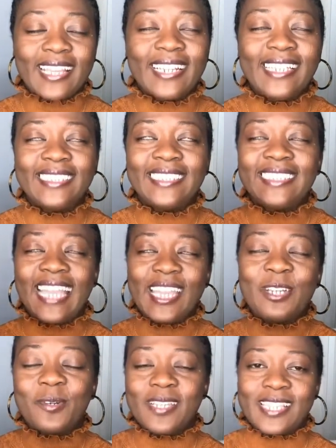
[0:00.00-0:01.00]
let's
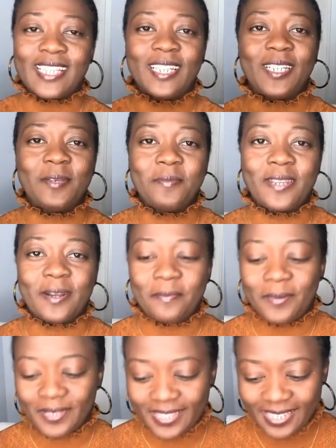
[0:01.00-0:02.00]
digress a little bit
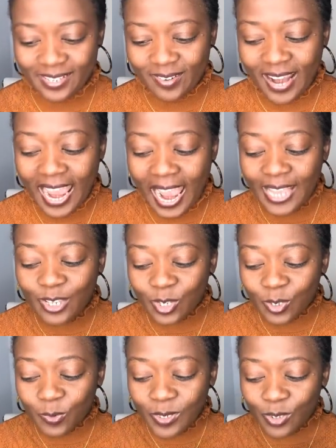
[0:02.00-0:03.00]
about this, right? I
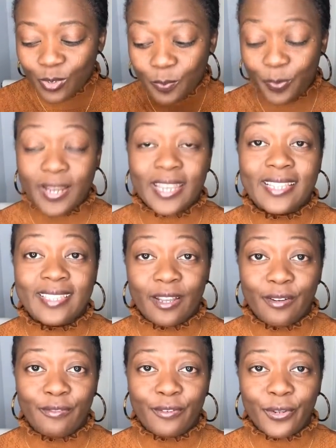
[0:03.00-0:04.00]
just want to break it
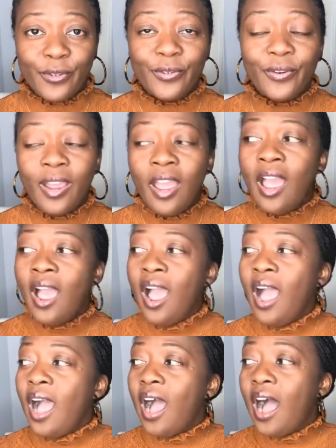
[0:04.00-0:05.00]
down for you.
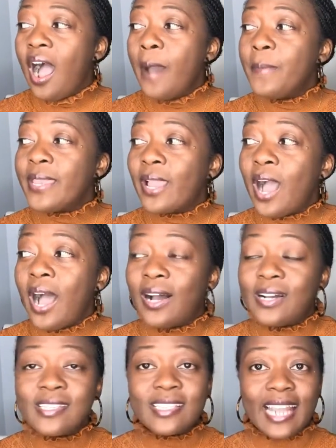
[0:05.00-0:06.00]

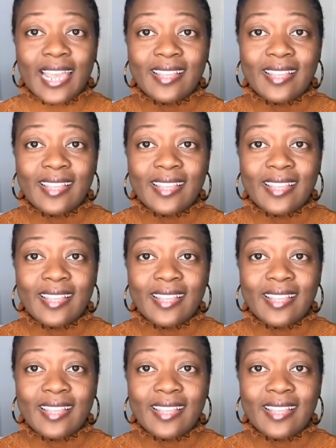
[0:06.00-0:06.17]
Because